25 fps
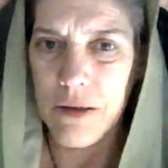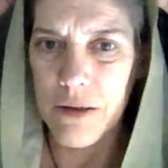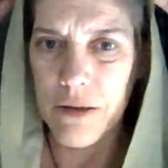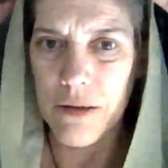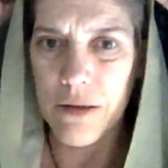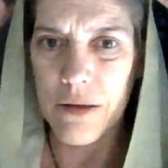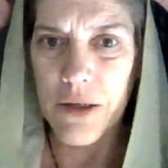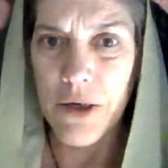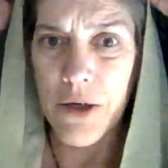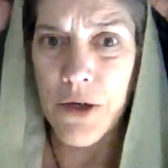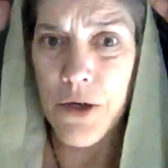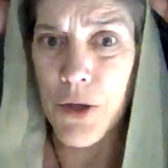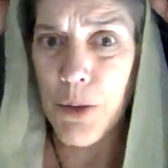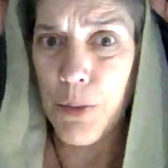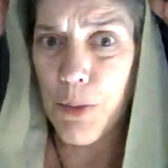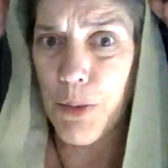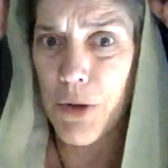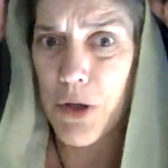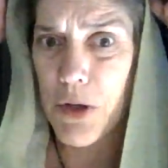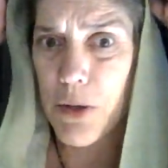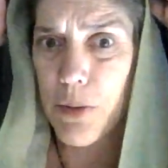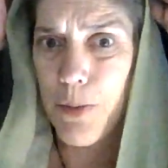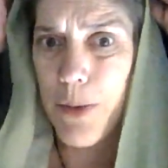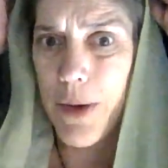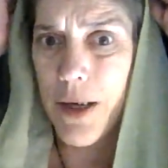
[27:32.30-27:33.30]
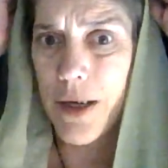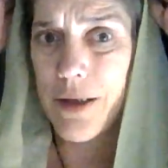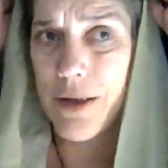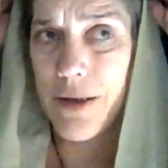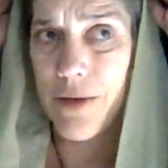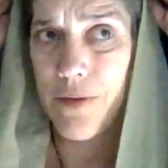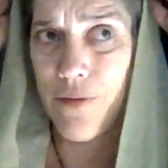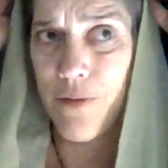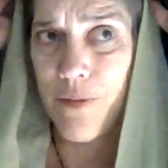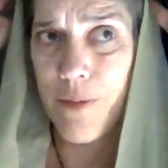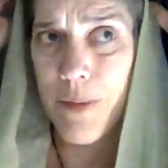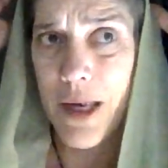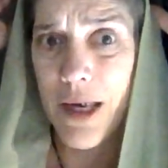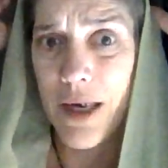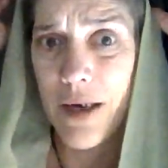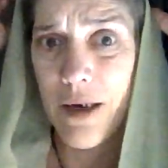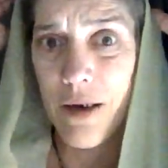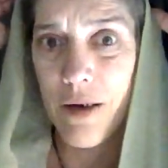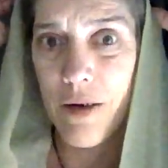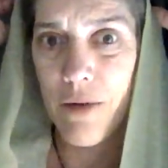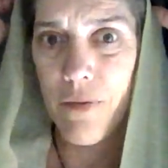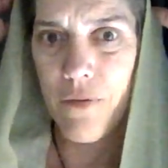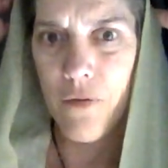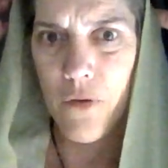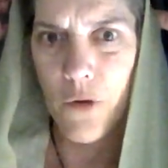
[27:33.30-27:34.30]
there's a prospective mate
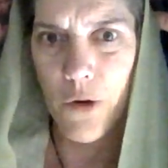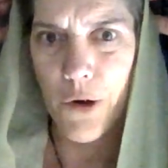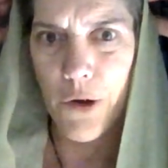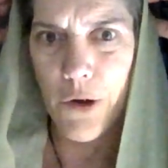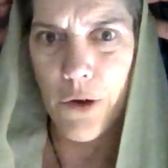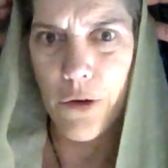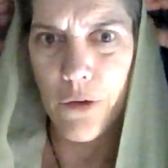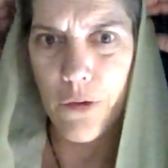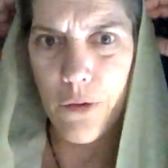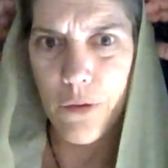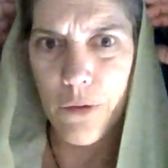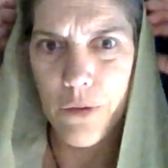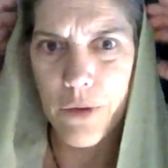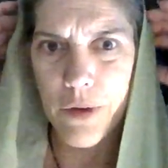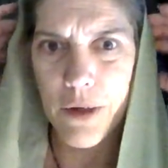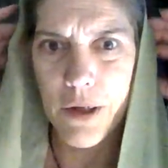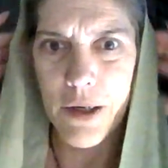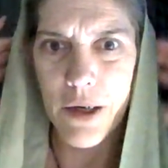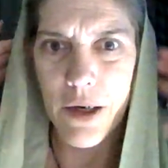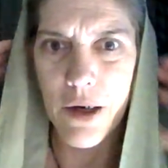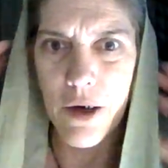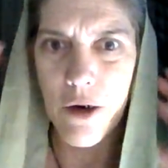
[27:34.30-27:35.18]
for you, You